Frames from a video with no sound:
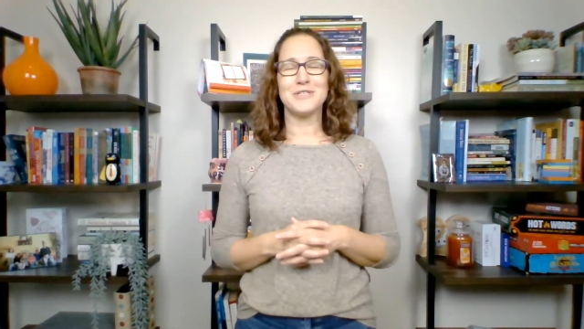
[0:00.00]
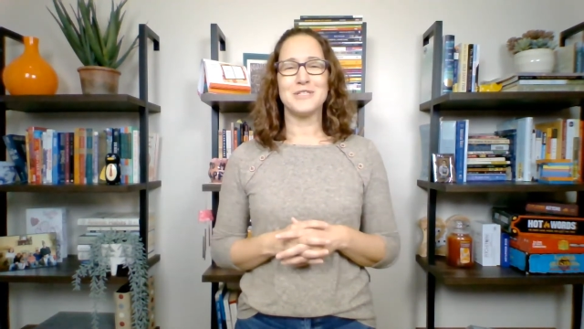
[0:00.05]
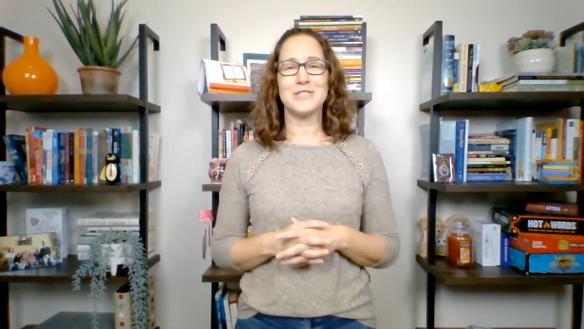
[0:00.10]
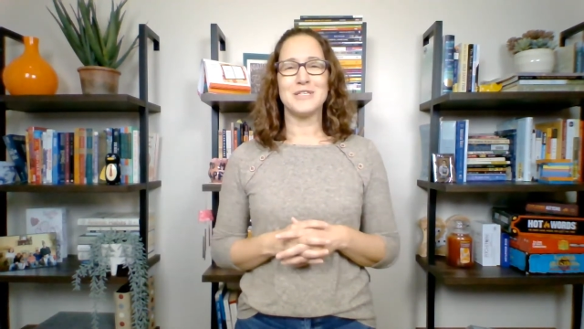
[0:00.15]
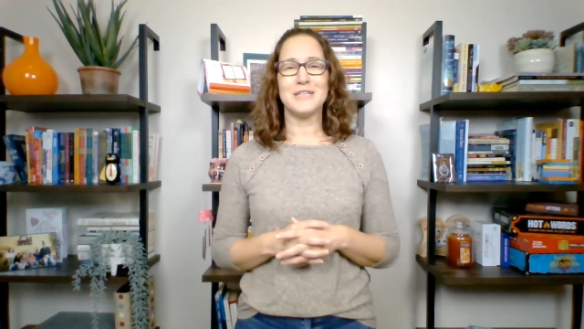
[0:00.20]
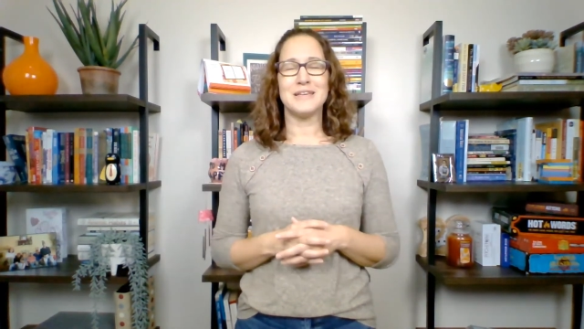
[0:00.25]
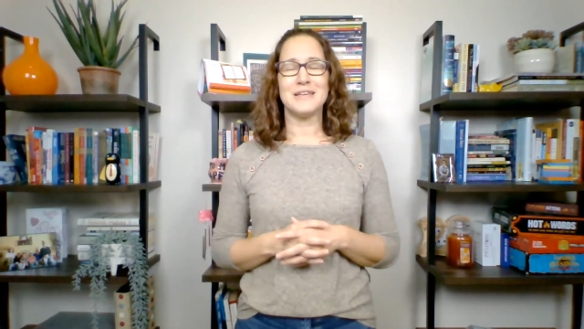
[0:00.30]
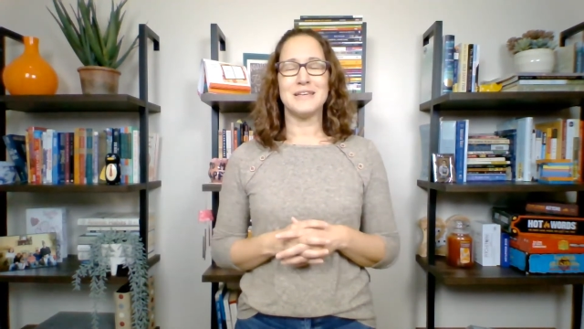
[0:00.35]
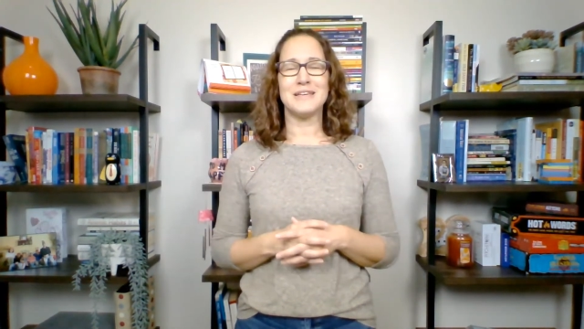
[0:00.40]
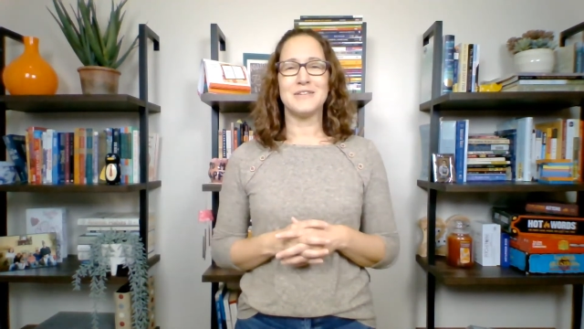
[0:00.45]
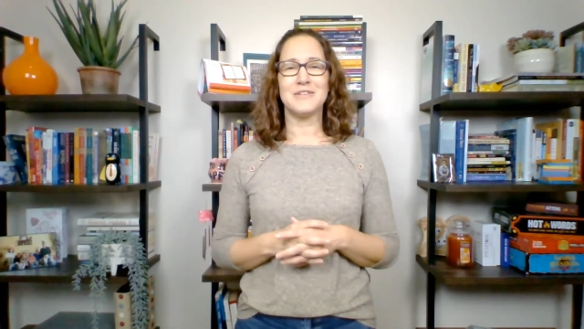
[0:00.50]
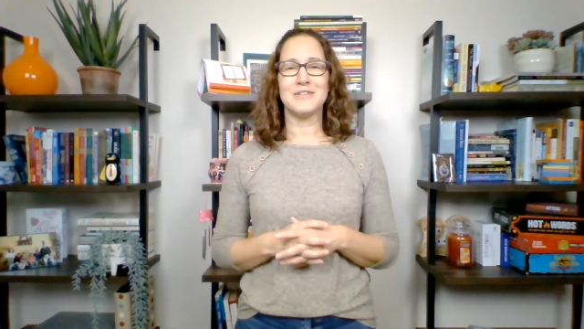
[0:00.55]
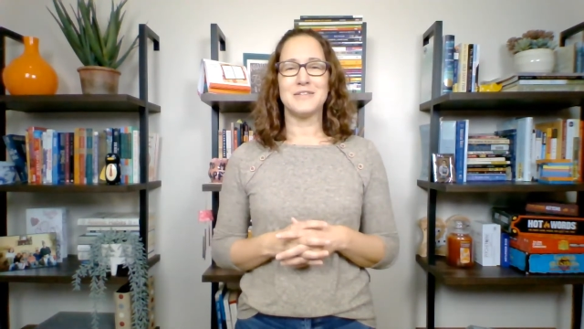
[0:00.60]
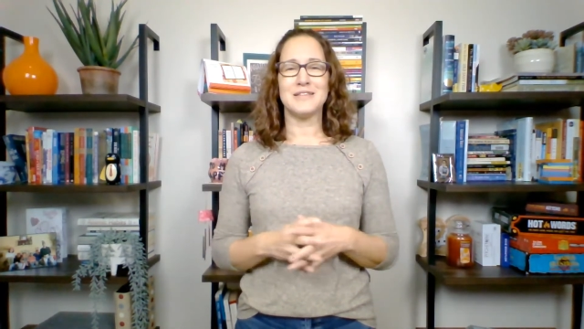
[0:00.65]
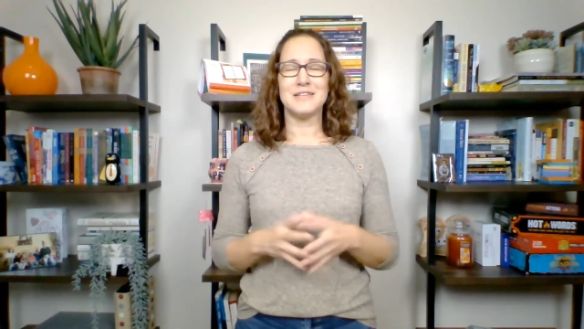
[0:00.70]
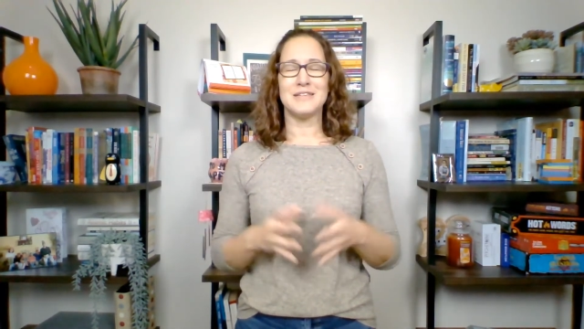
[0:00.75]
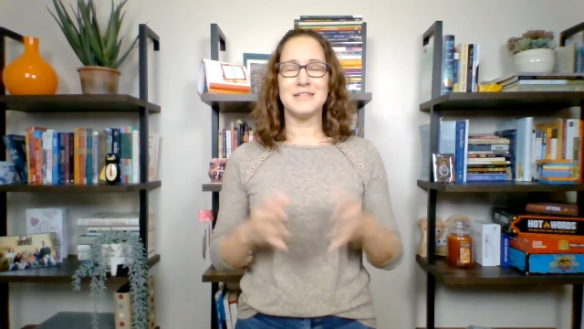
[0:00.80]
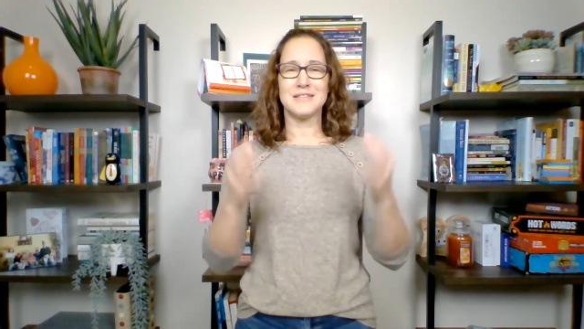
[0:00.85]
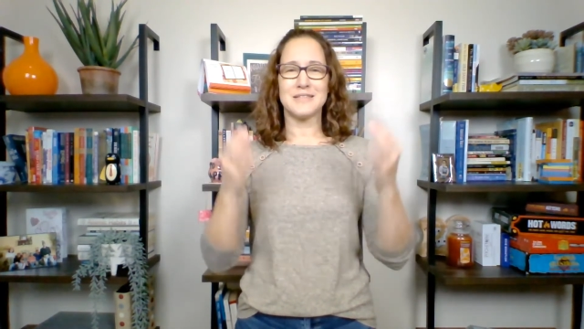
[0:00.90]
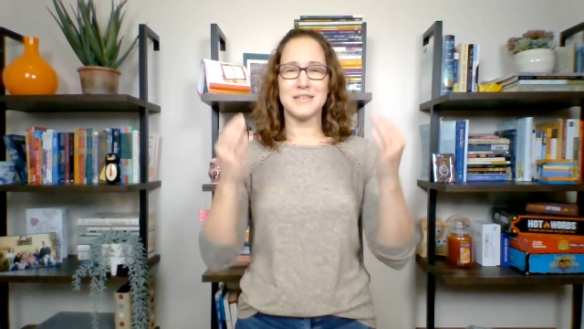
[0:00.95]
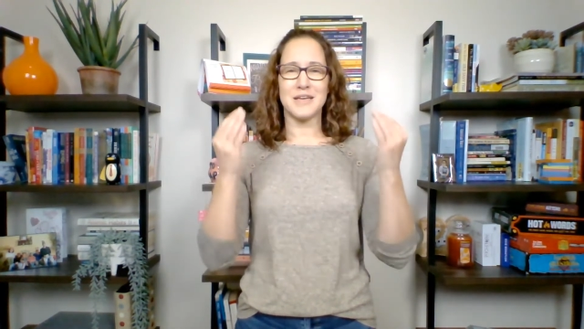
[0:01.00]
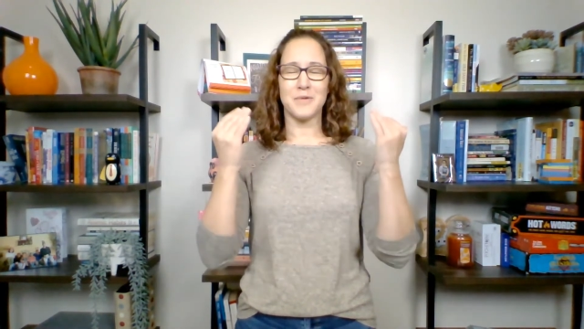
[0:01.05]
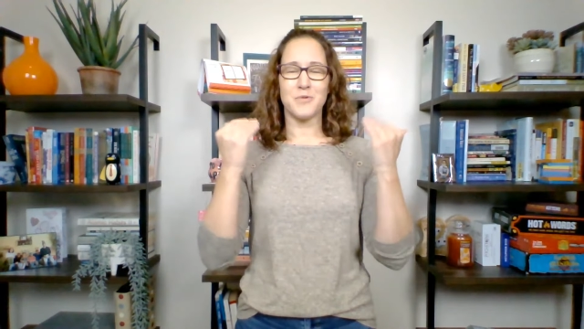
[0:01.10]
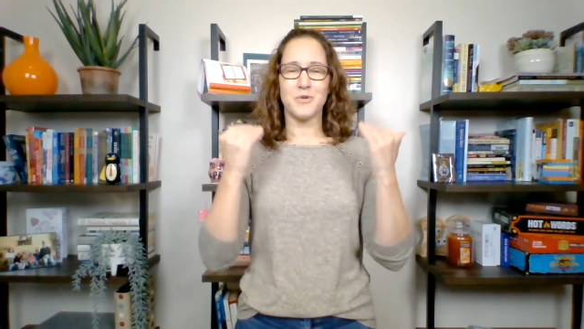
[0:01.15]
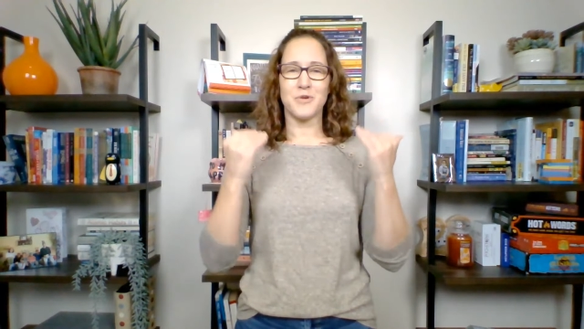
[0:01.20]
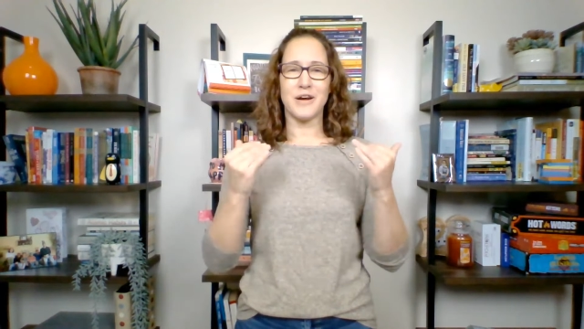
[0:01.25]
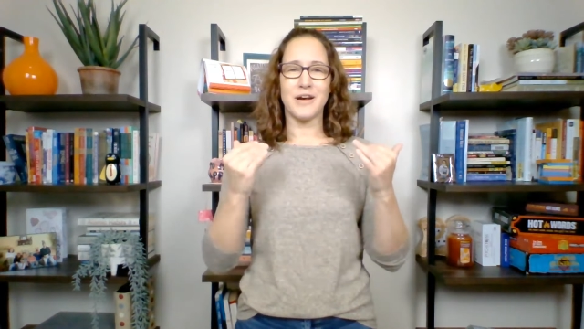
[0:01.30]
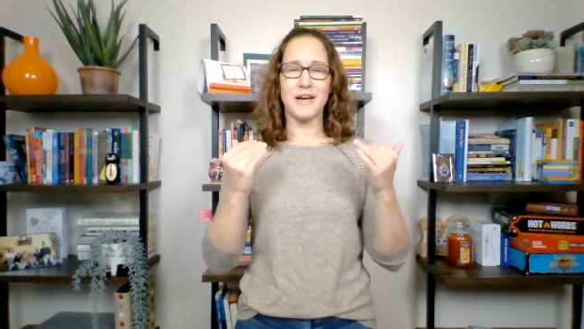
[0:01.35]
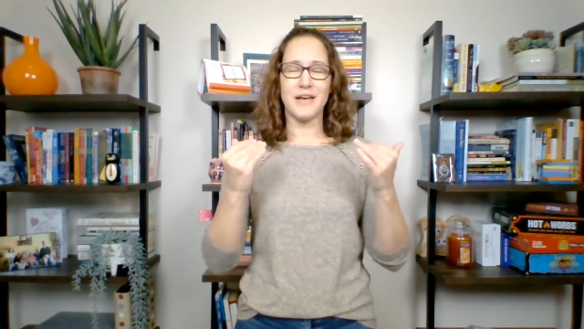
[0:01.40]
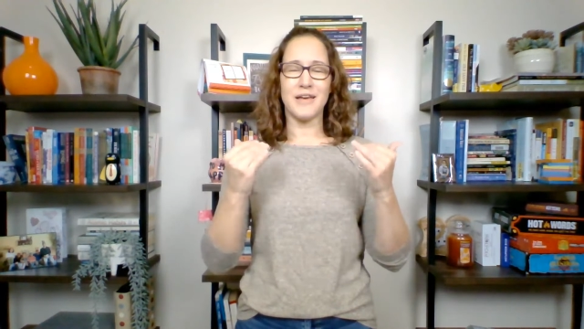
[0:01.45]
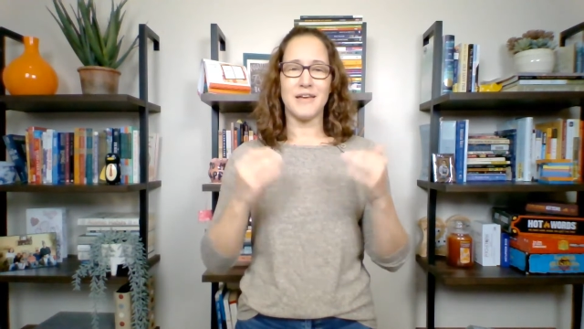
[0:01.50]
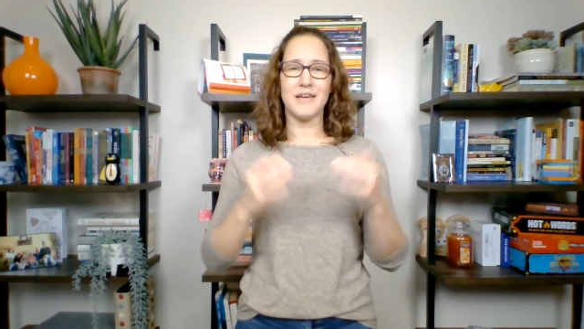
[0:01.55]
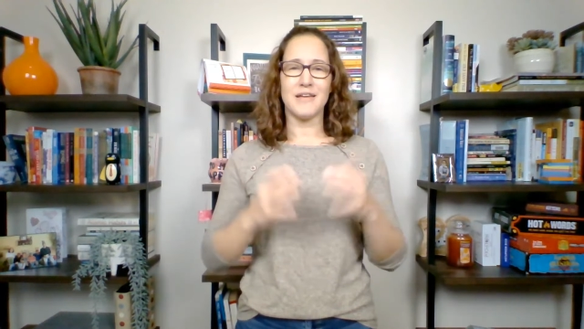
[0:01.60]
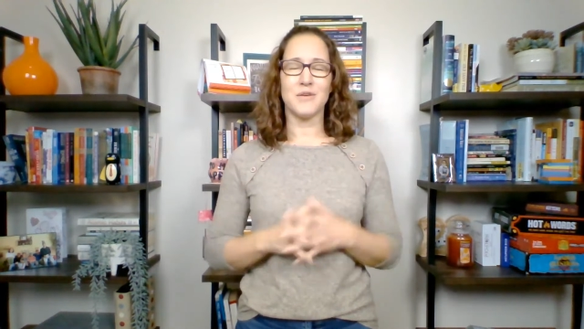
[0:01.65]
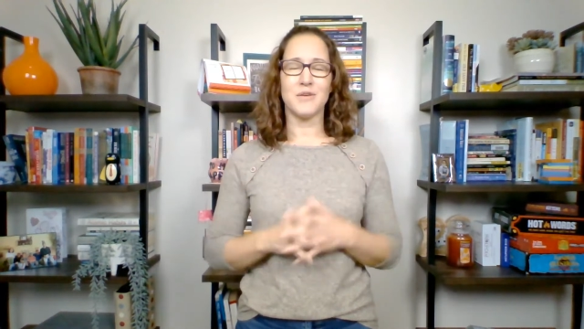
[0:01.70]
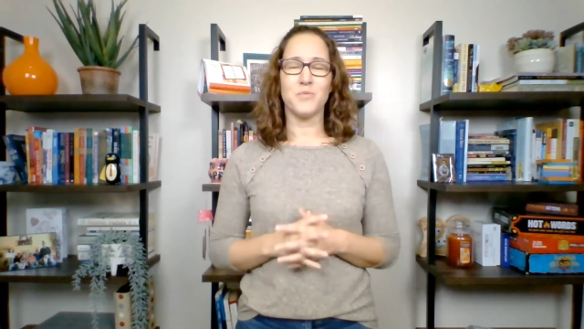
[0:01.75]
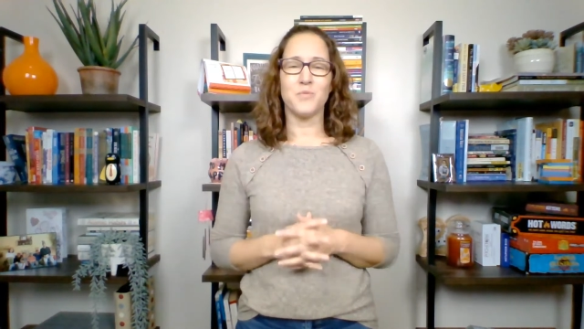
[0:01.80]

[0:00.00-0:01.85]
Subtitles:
she could stop crying